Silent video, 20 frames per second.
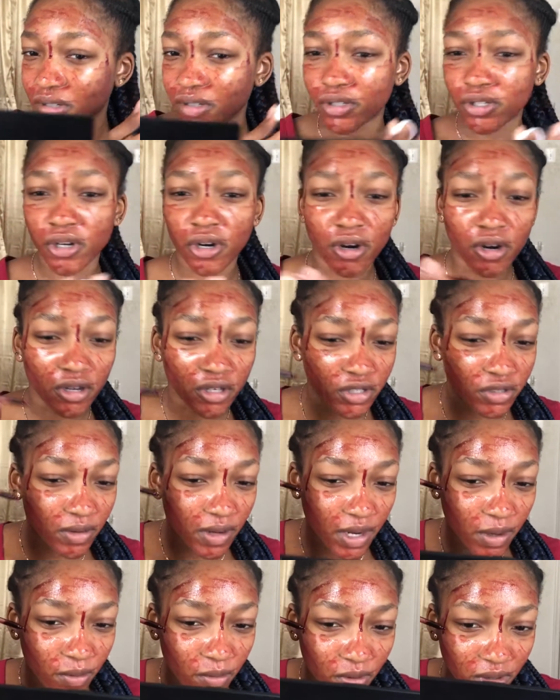are dark, so
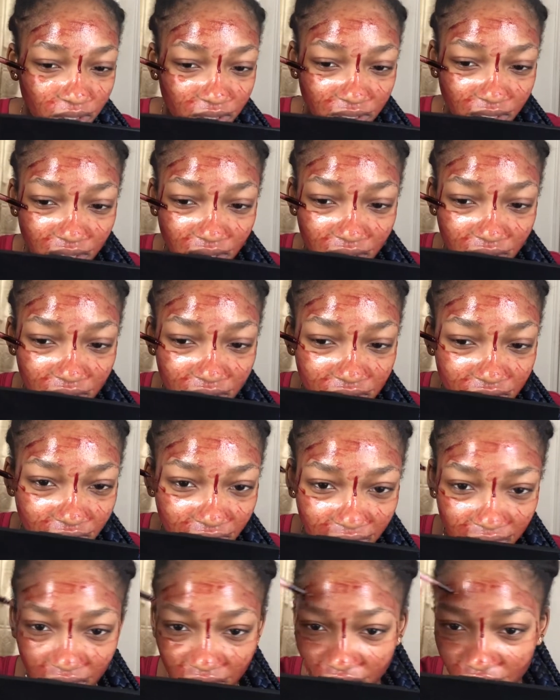I want to
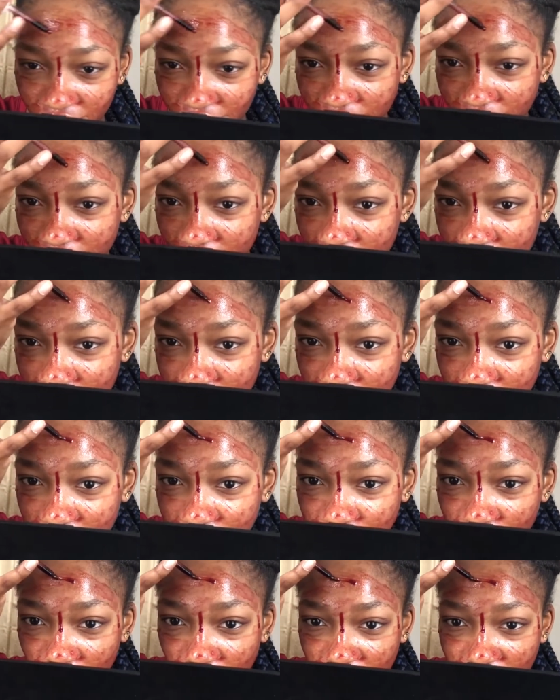get under there to
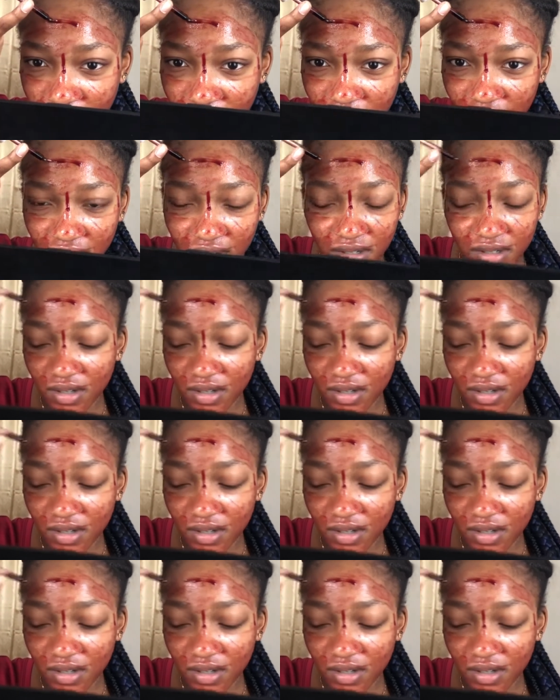exfoliate it.